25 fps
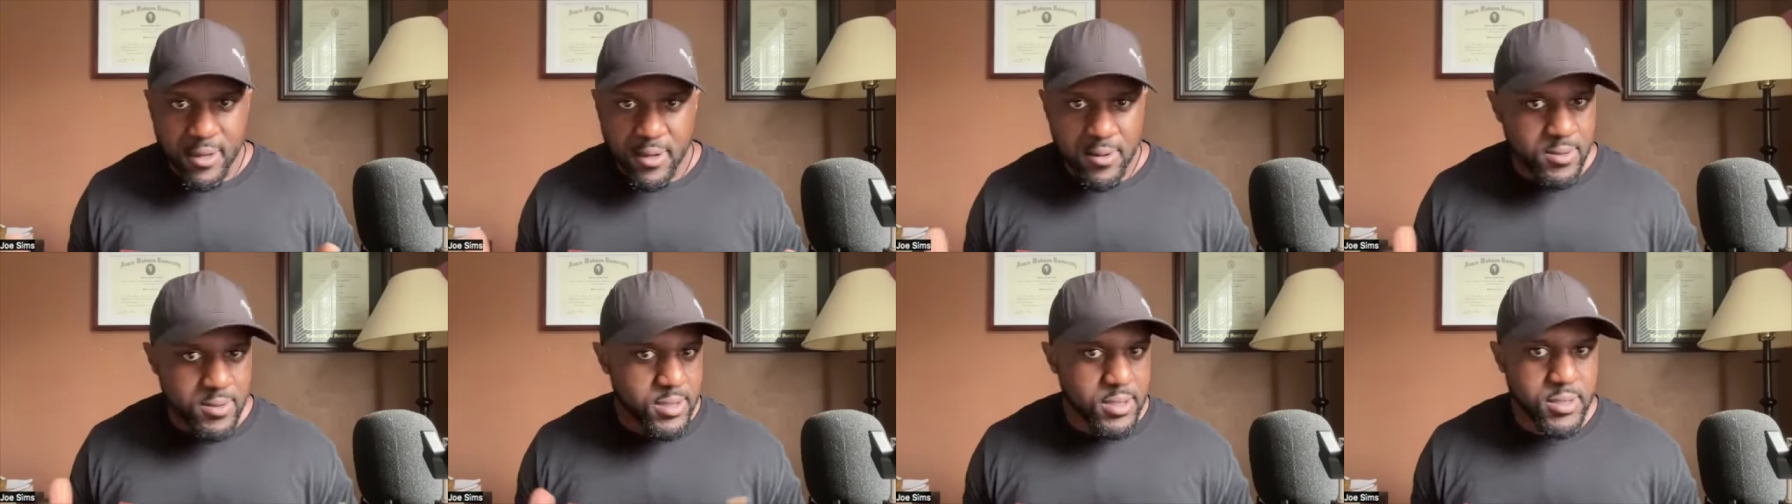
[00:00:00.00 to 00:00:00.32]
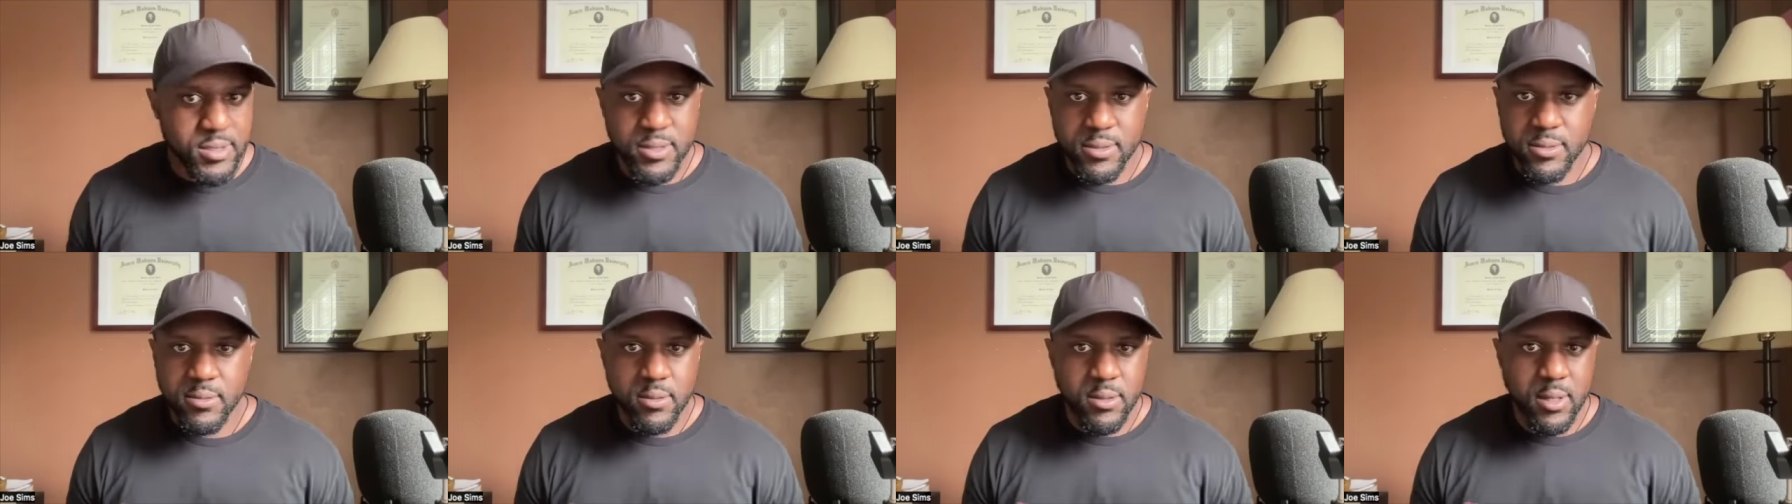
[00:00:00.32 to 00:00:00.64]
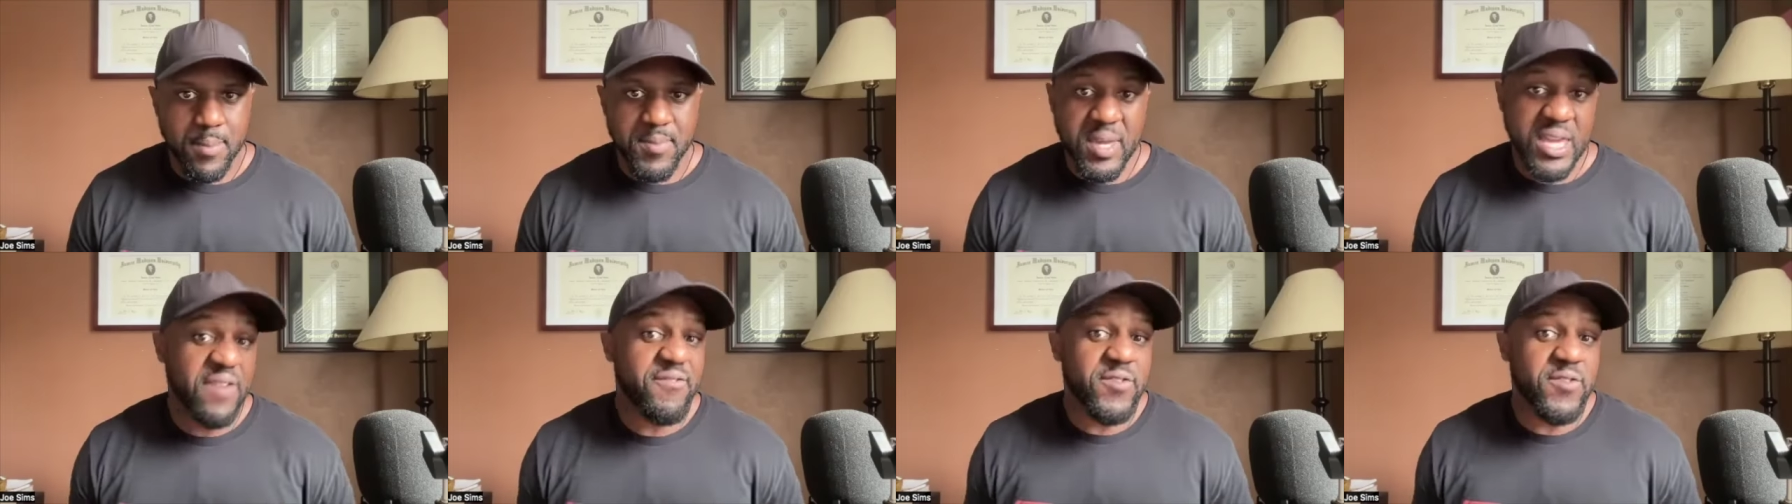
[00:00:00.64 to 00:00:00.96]
else?
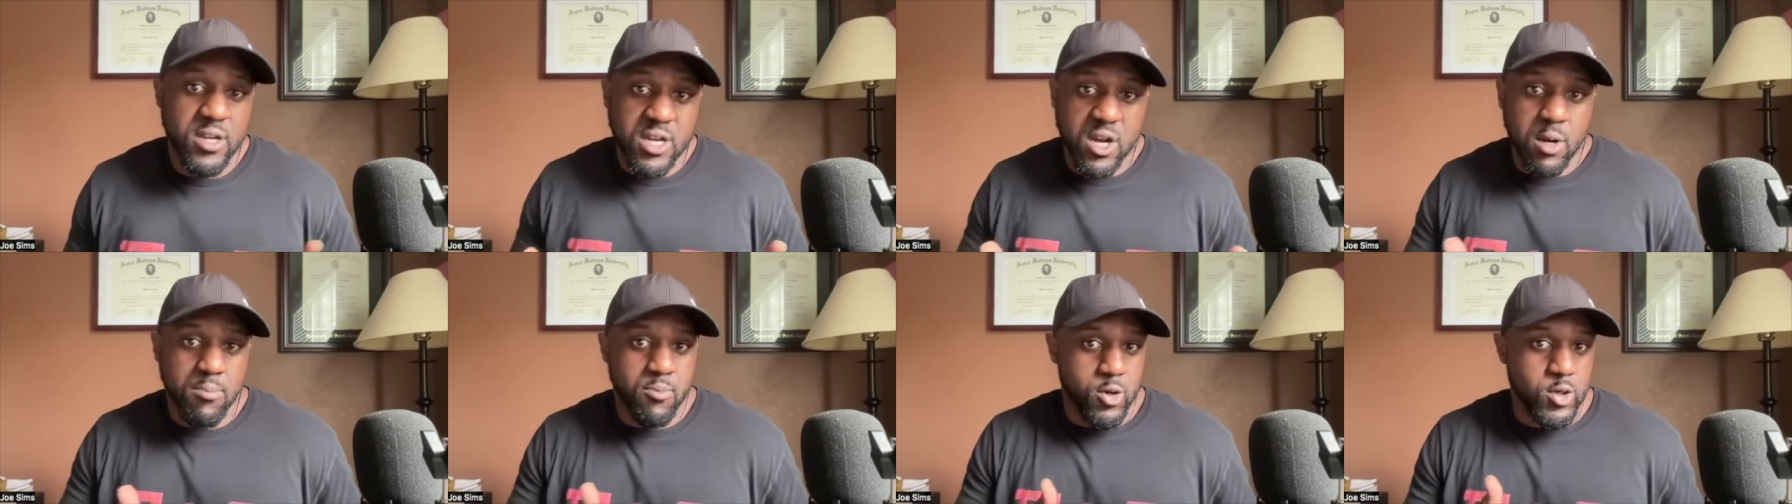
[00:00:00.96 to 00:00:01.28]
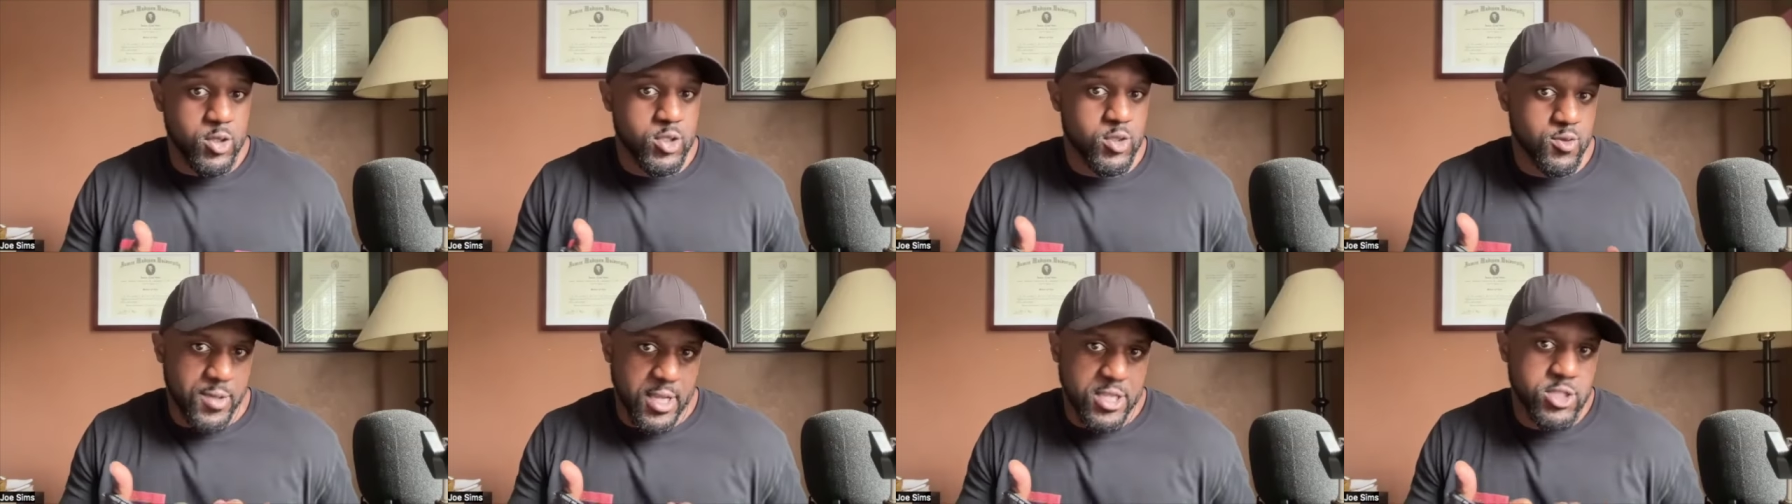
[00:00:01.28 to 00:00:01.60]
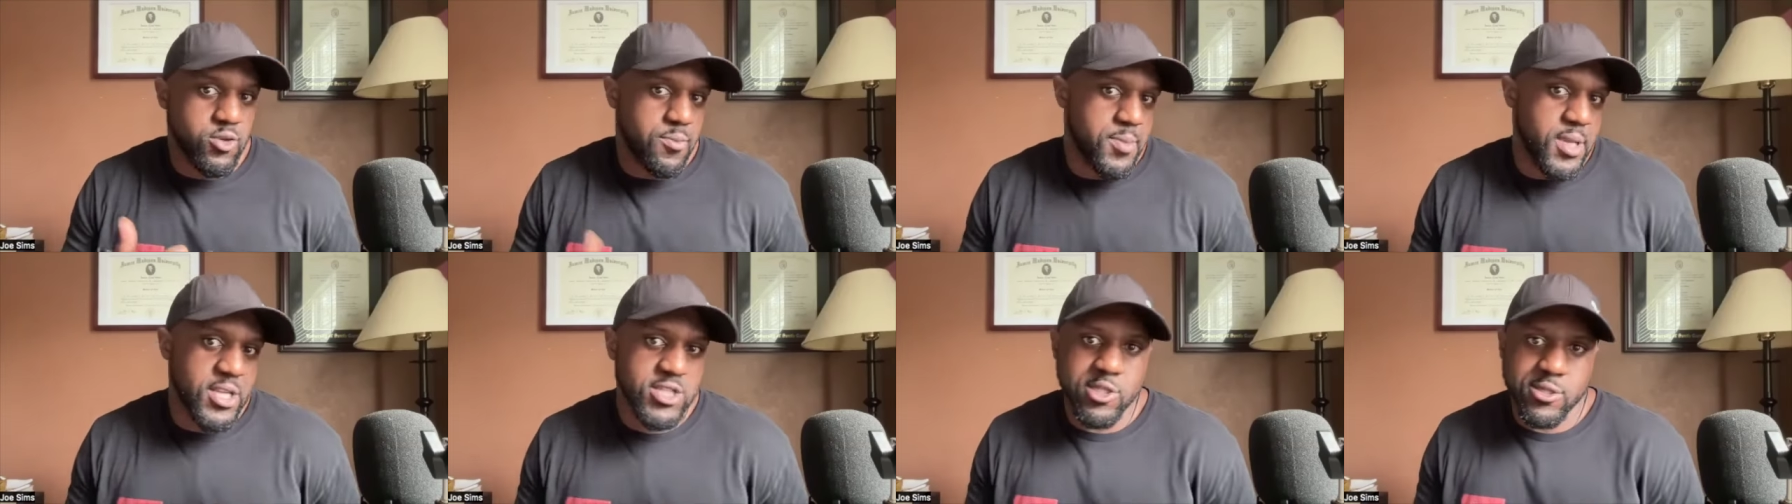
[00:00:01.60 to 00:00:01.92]
I mean, even a commercial
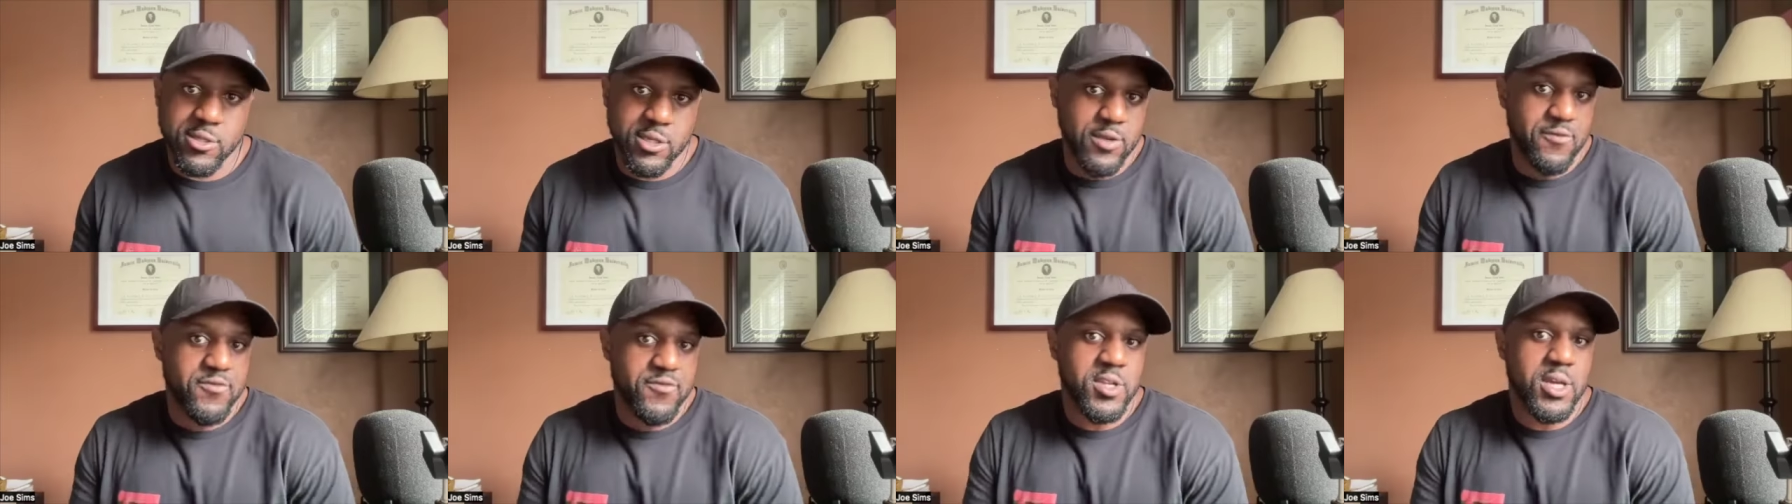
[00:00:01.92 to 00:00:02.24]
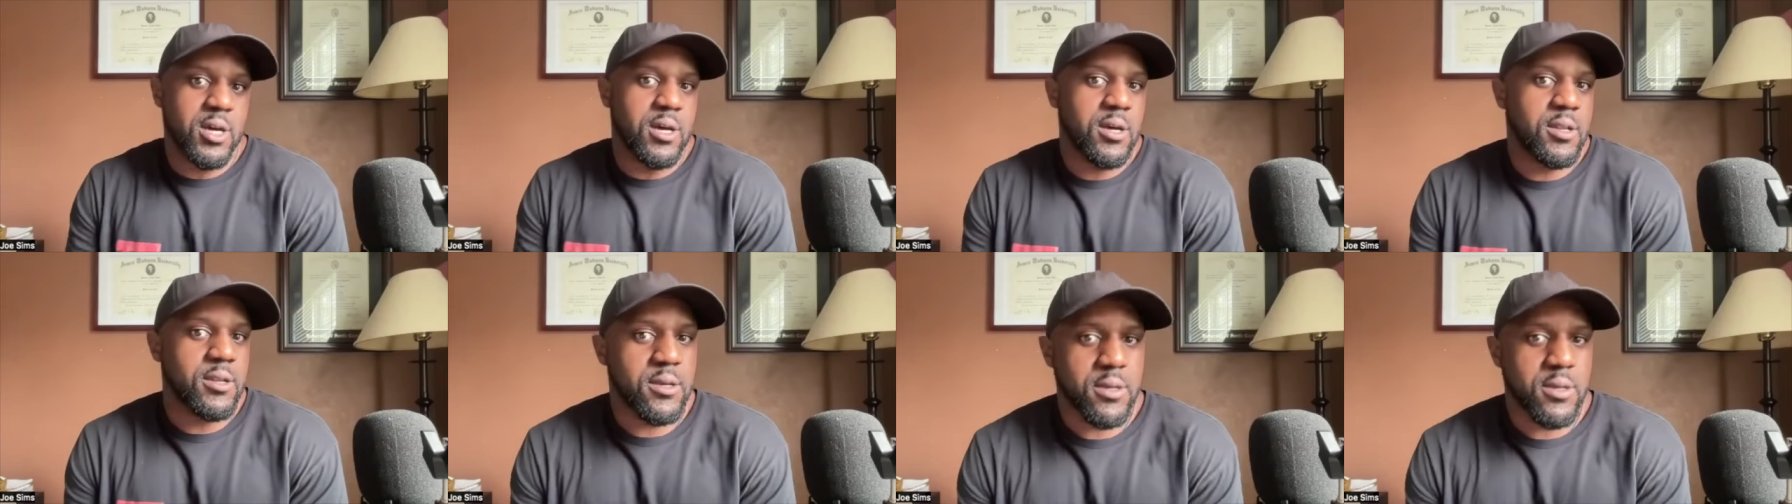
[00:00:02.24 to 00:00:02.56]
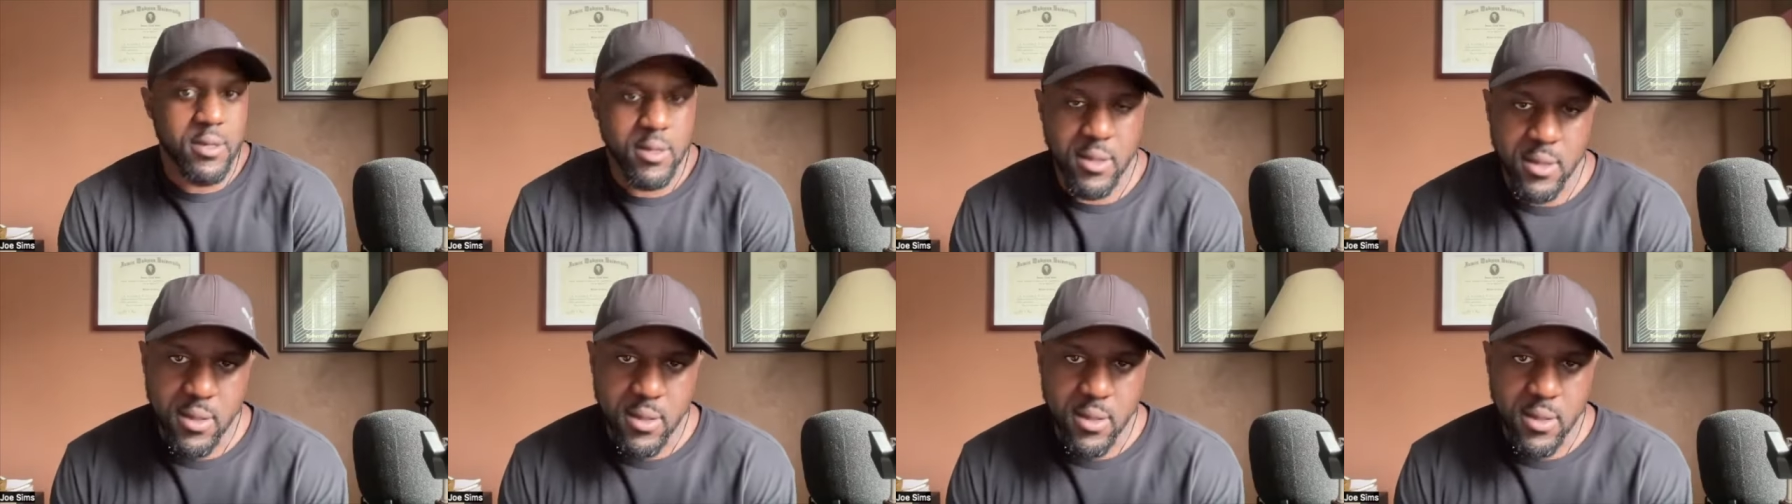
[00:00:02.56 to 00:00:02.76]
that you mentioned you've done.